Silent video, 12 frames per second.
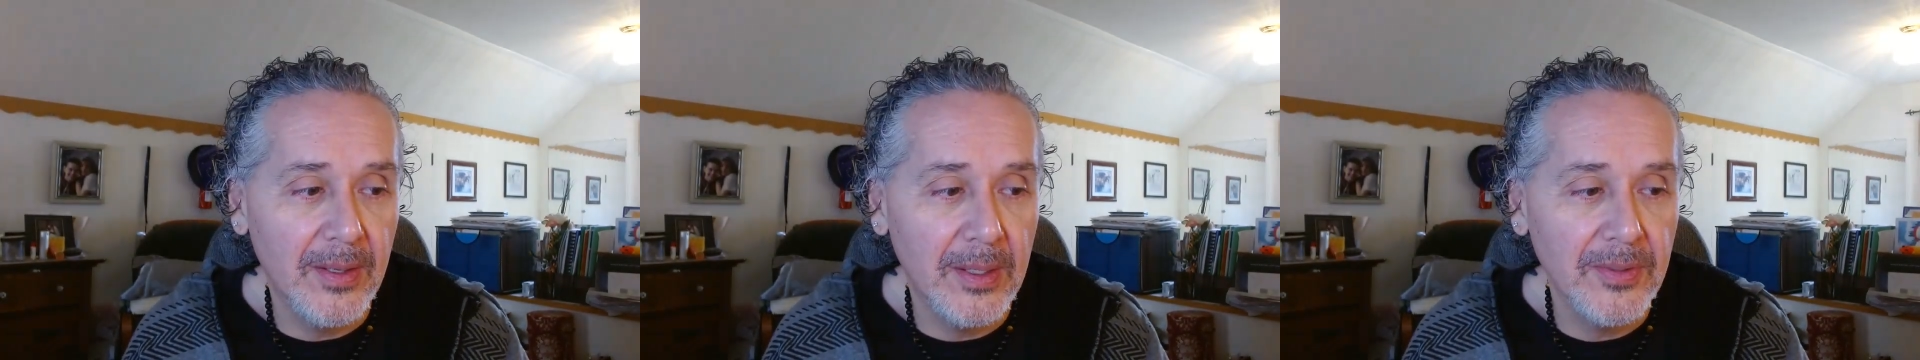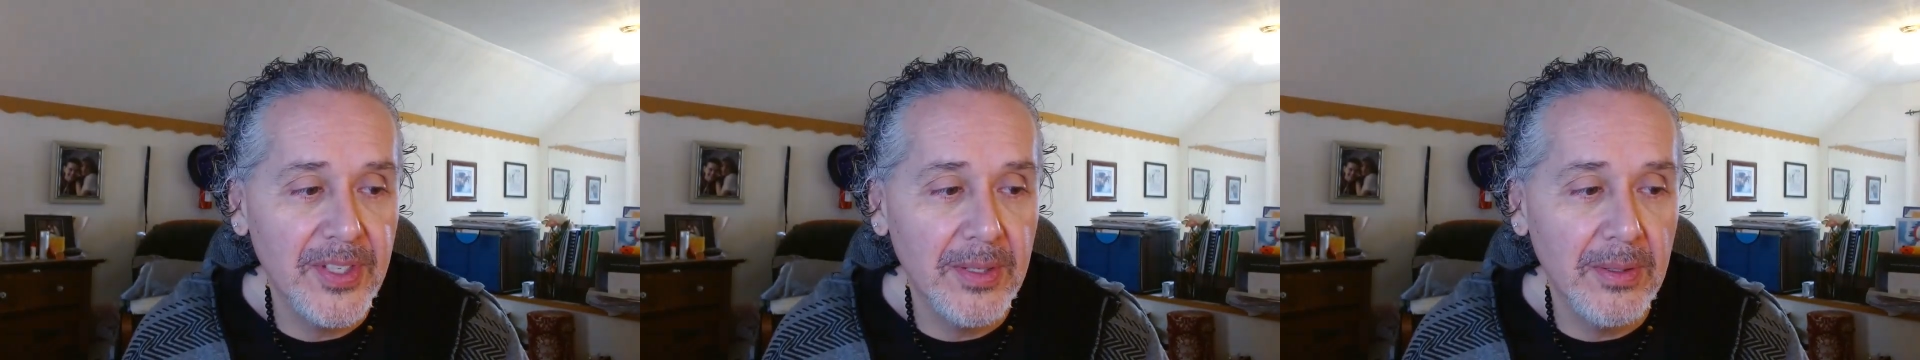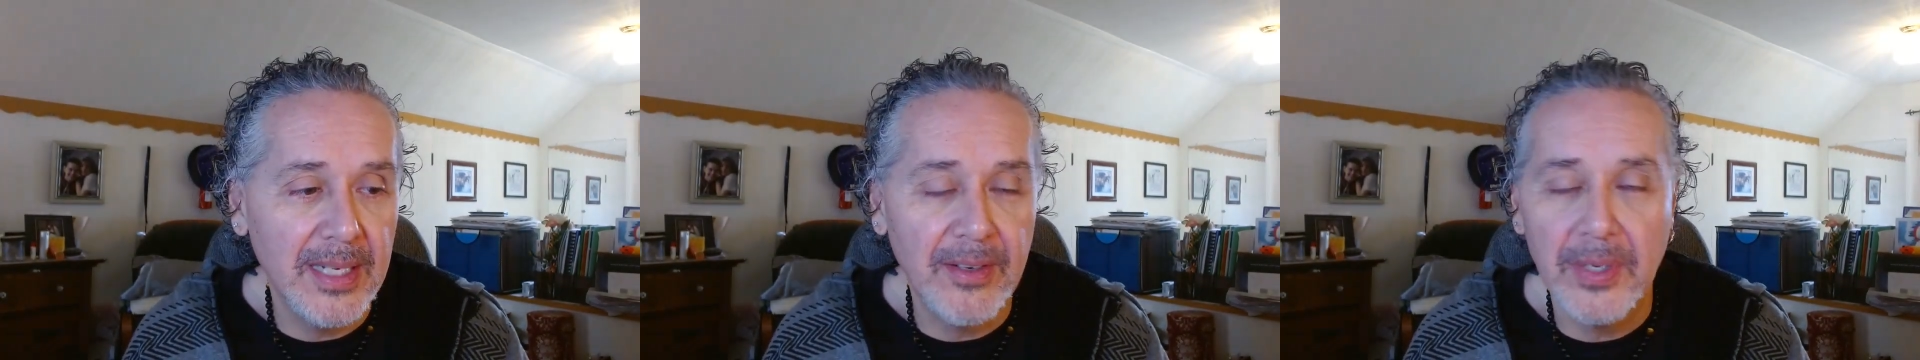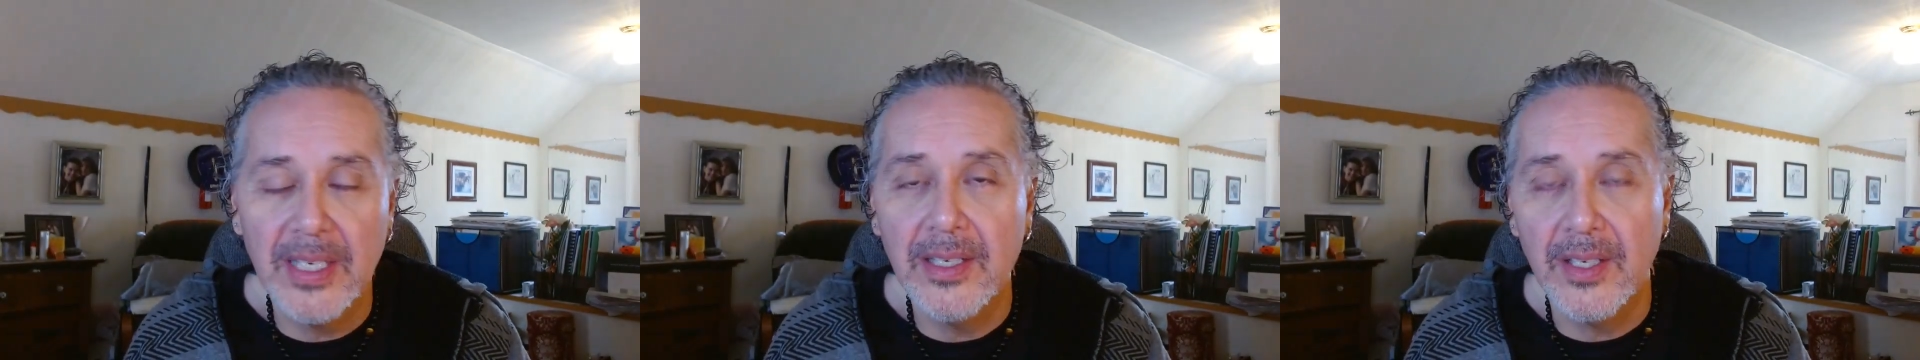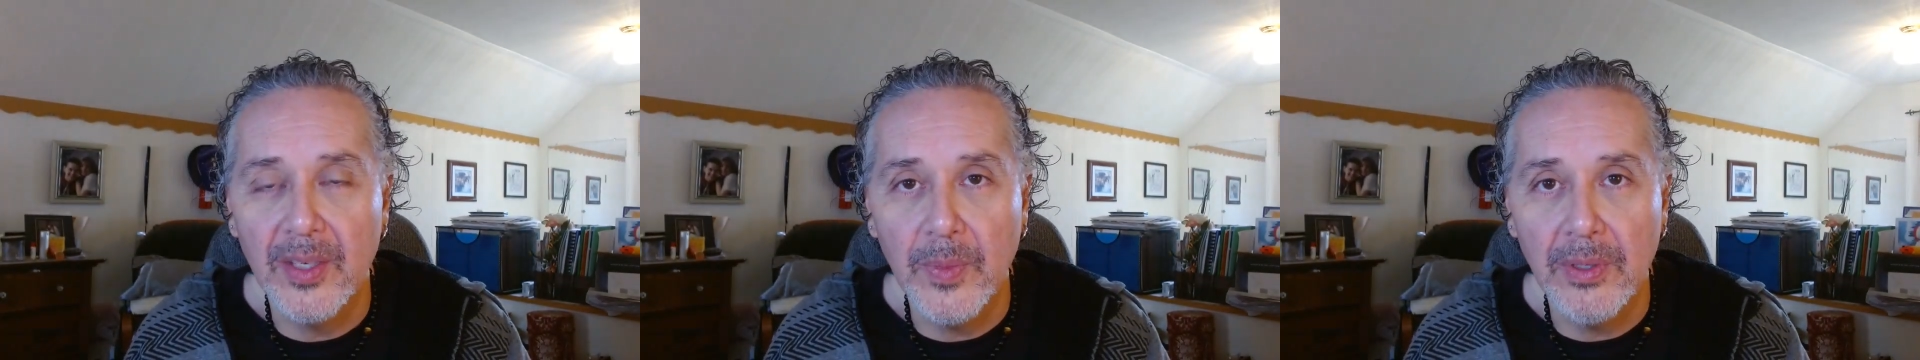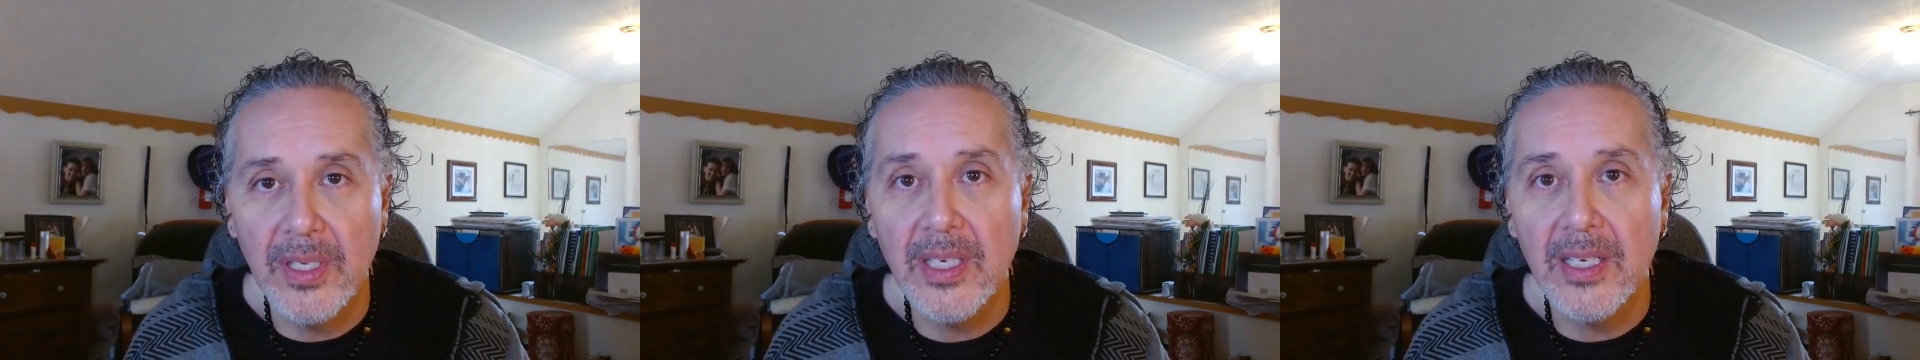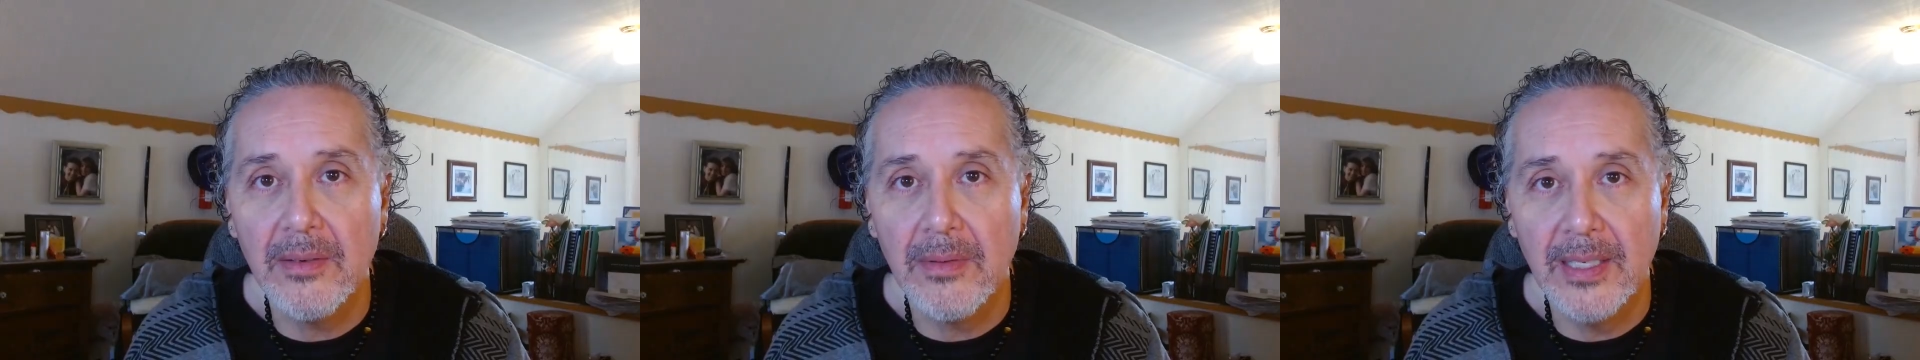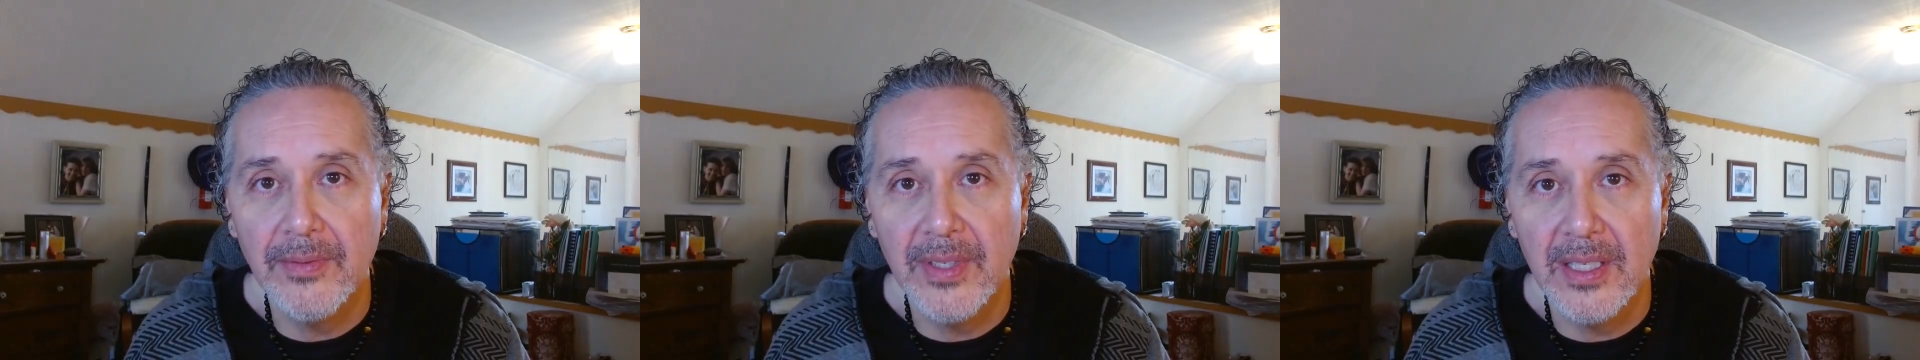also I create a community
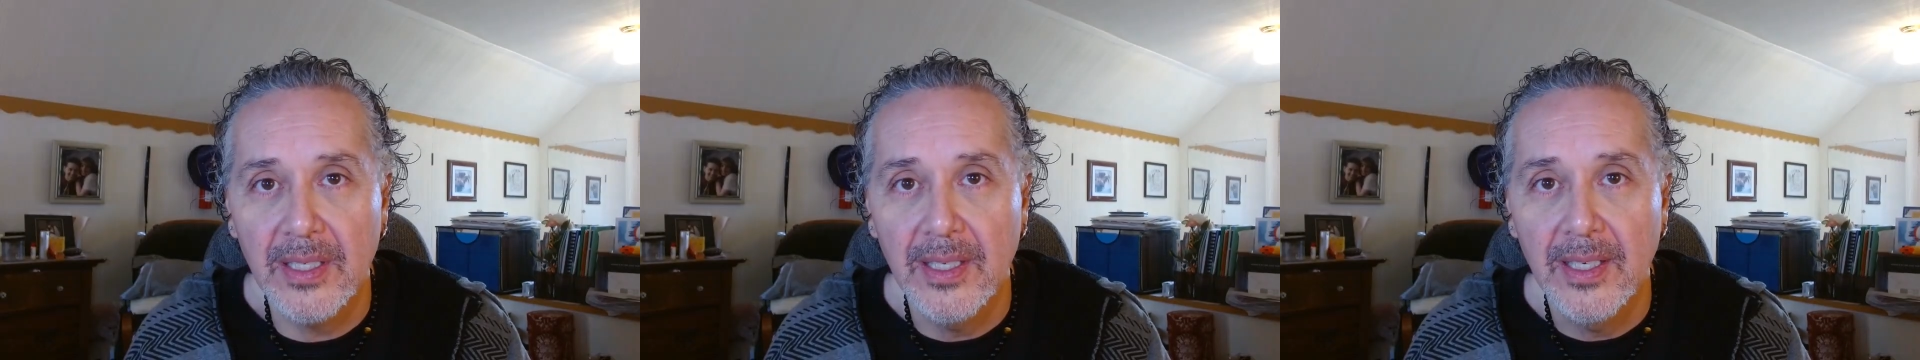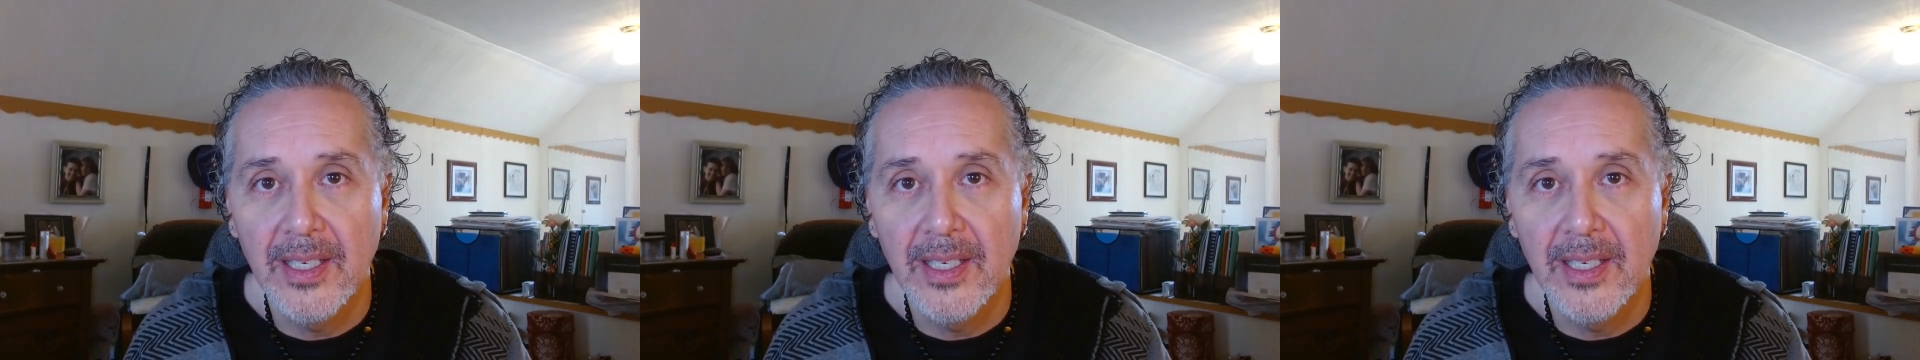around it.